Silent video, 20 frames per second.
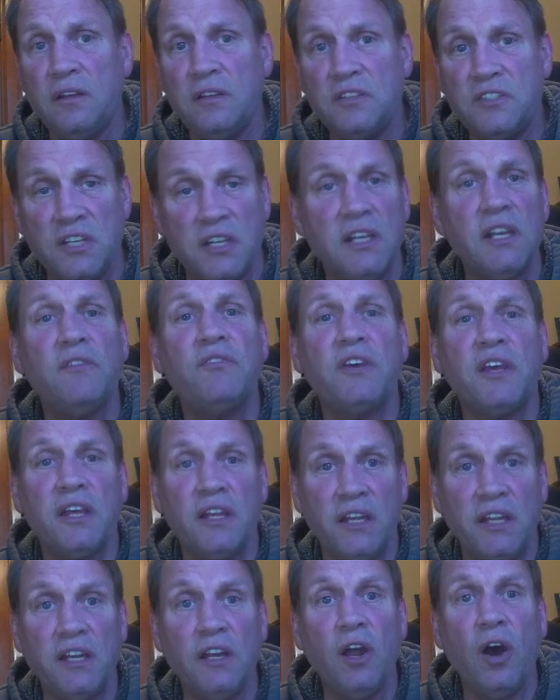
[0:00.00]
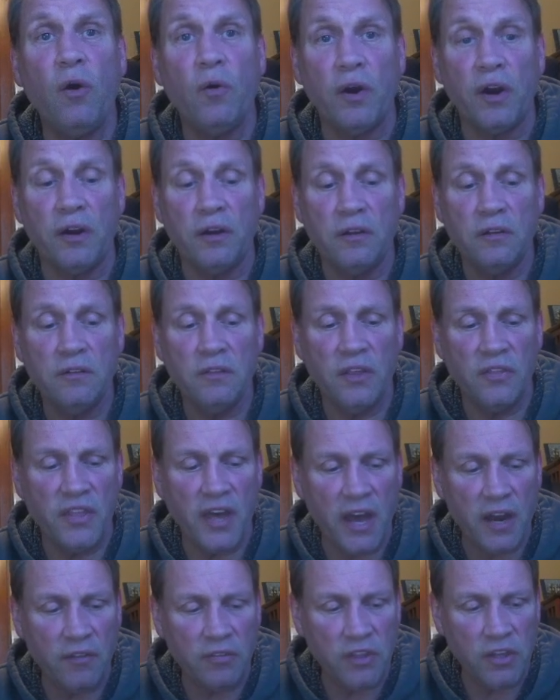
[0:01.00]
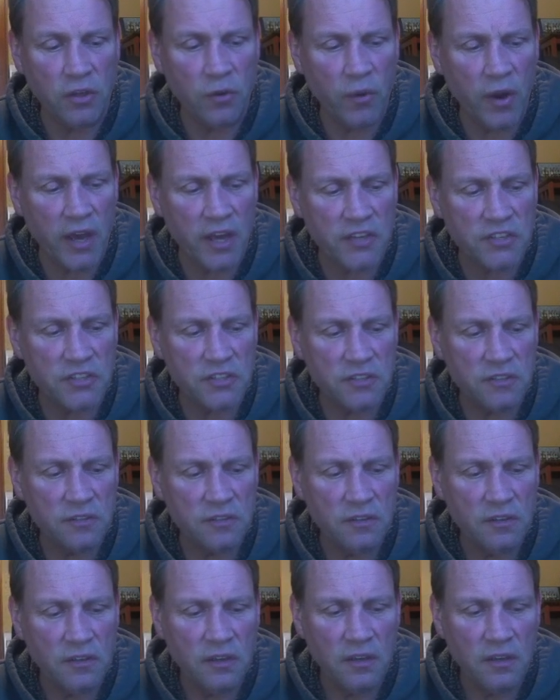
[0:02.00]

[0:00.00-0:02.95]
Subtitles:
significantly lower than that of the US.